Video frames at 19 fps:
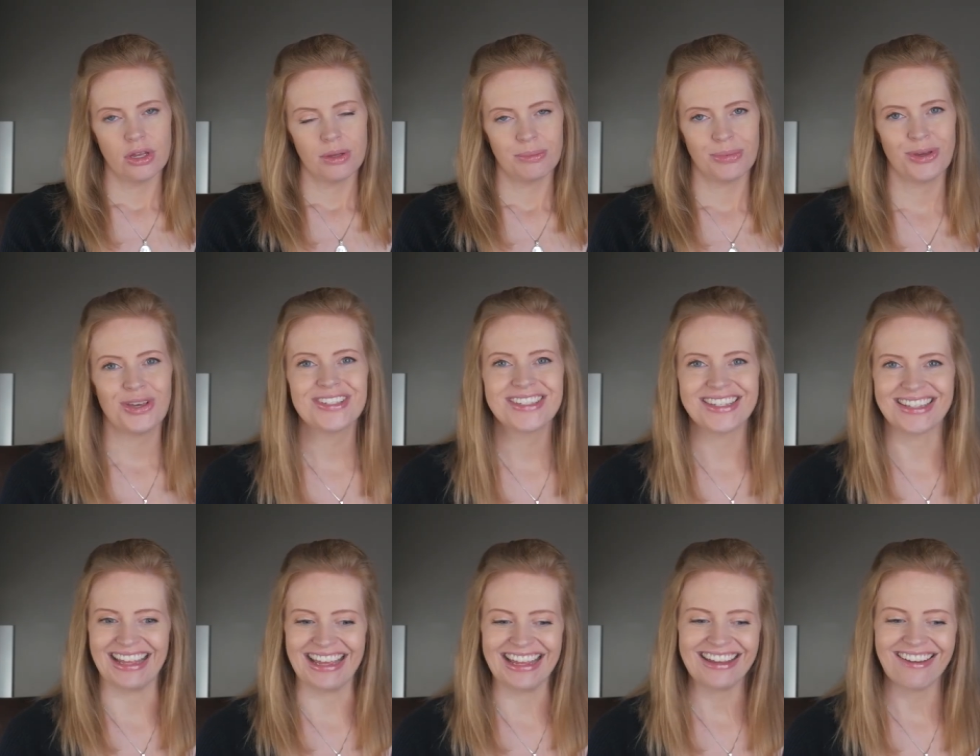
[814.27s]

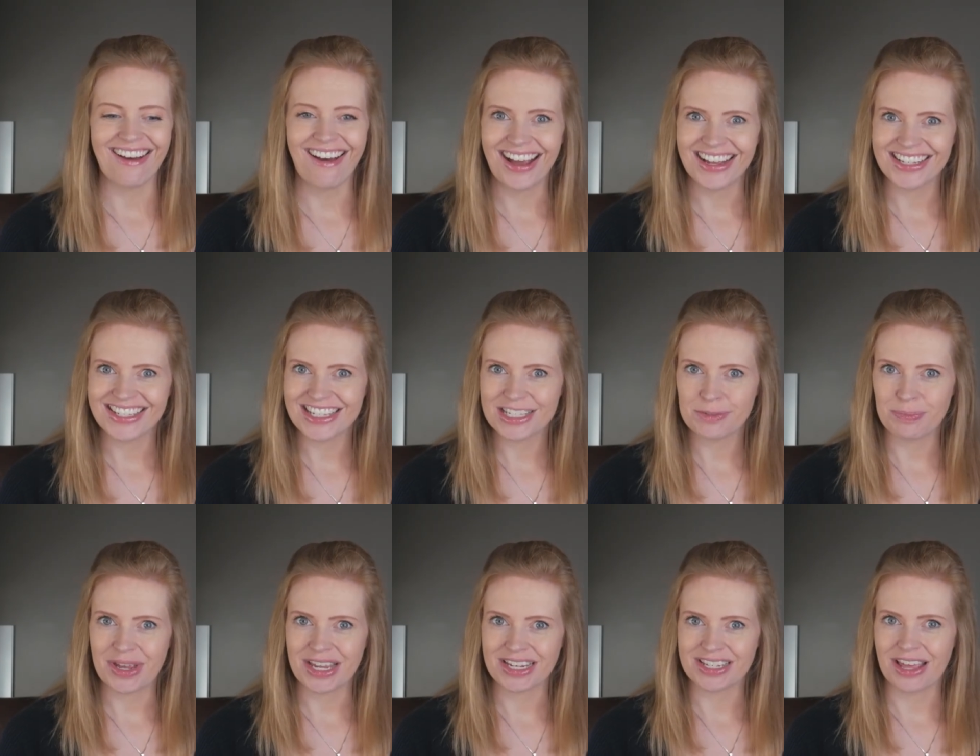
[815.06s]
Personally, I
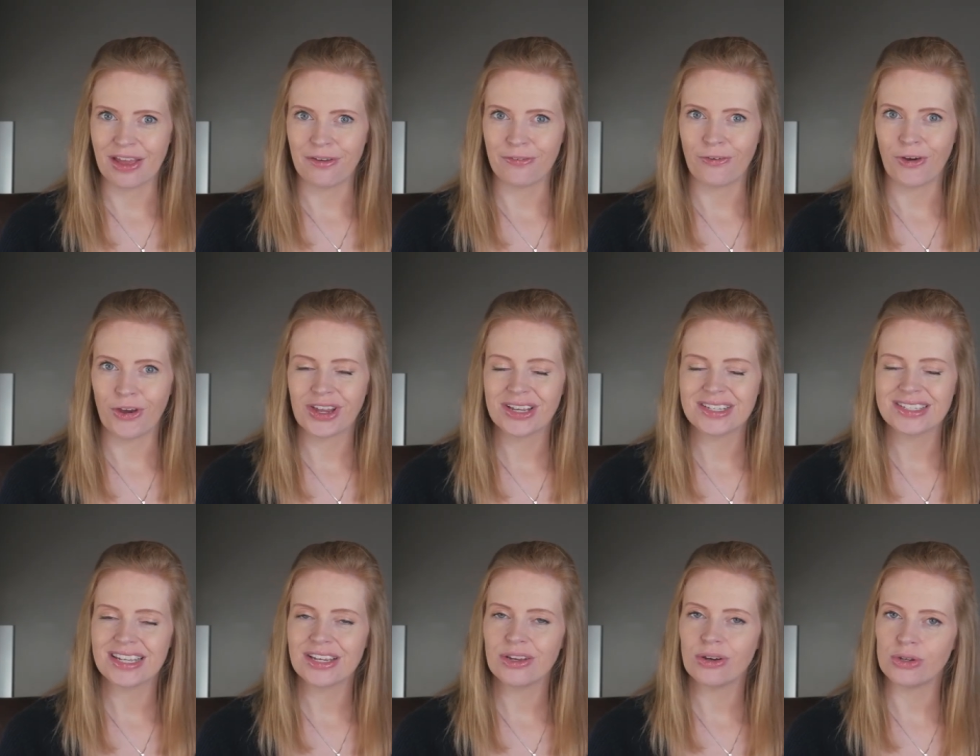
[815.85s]
suspect that
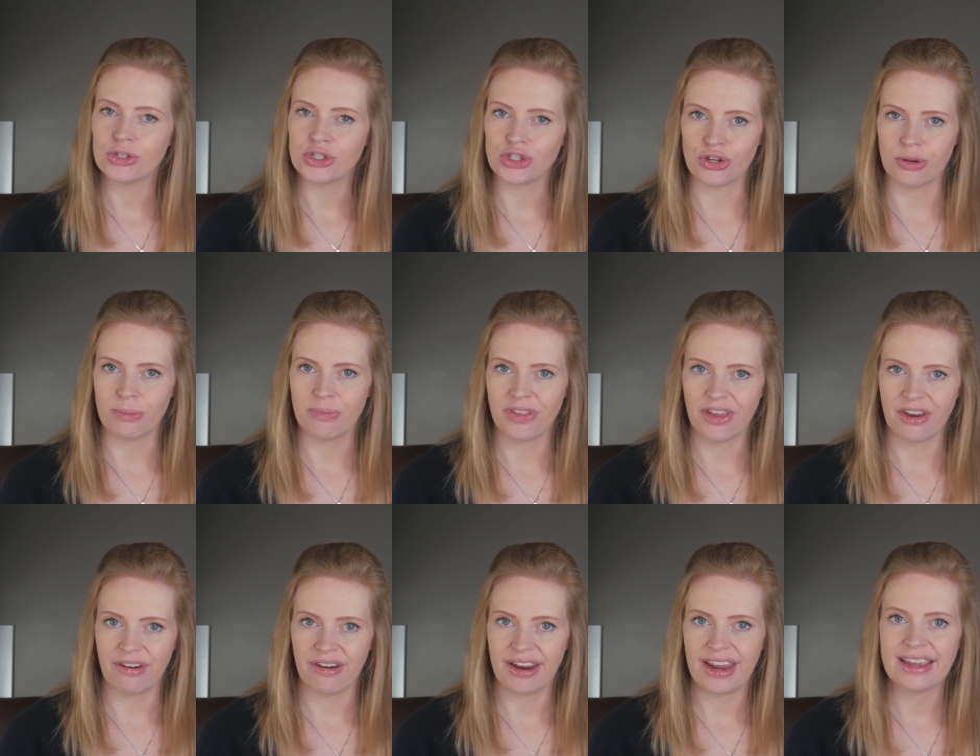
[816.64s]
focusing on germ
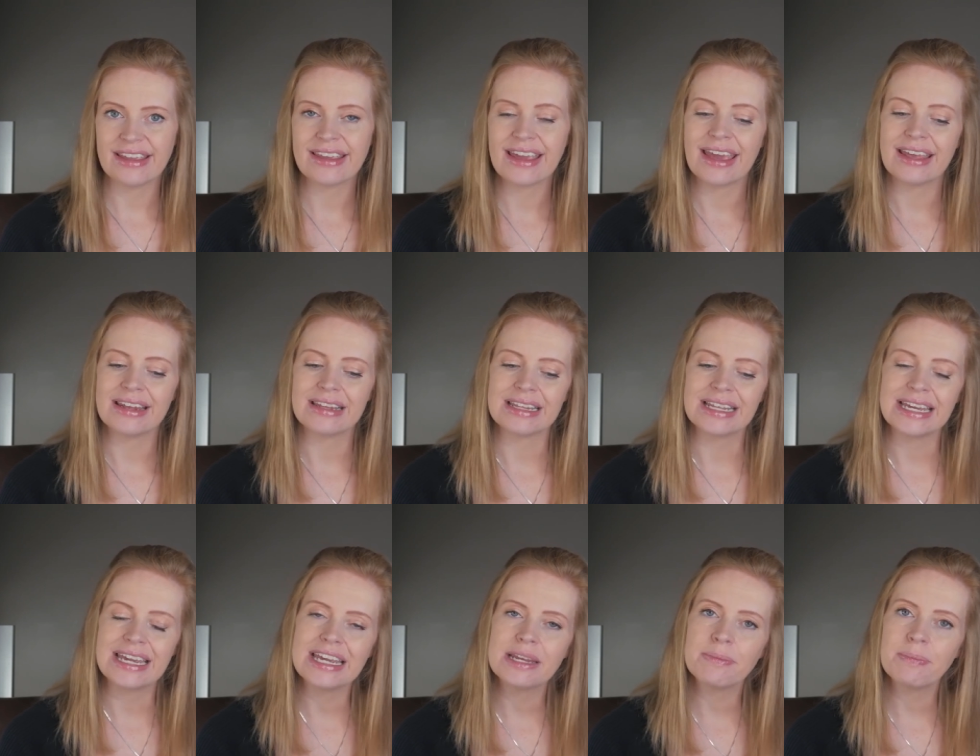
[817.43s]
theory can
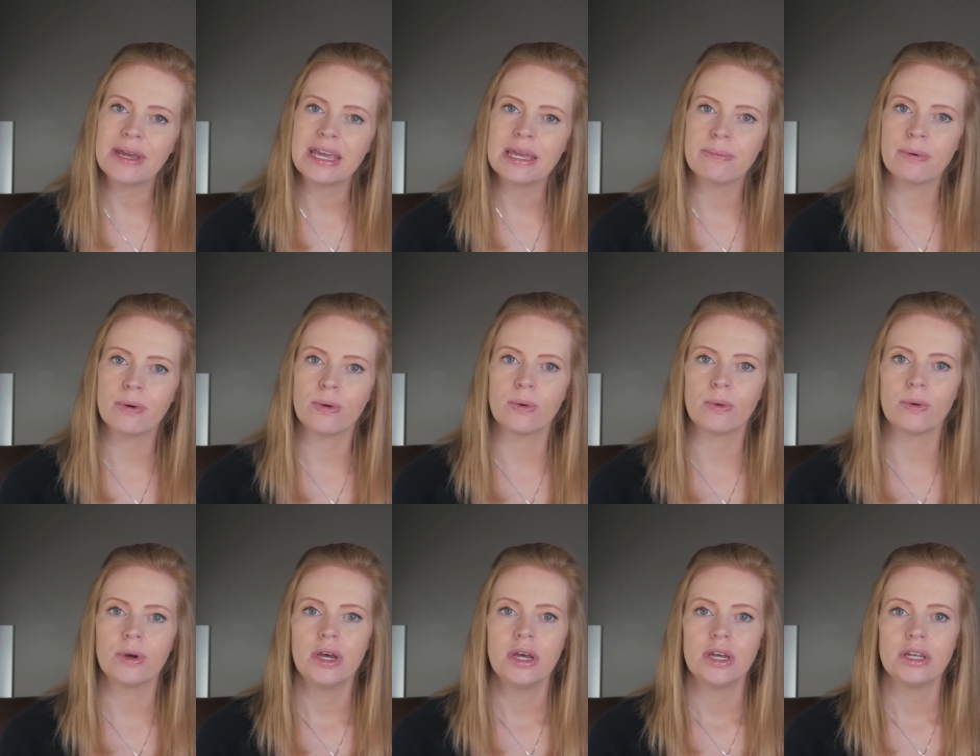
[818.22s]
lead
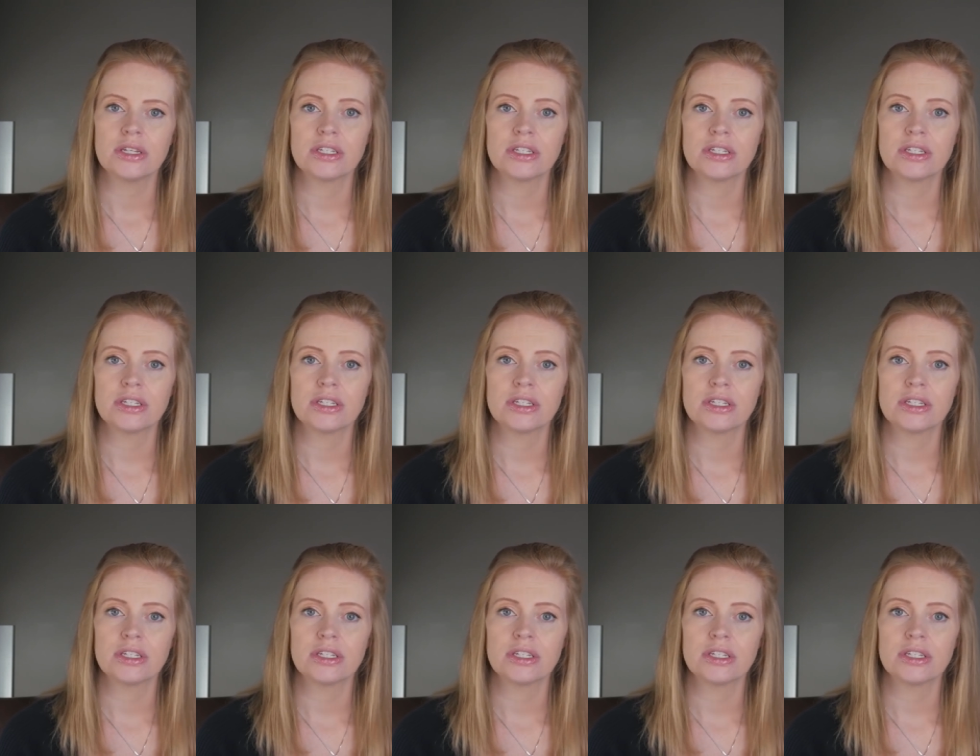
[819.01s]
people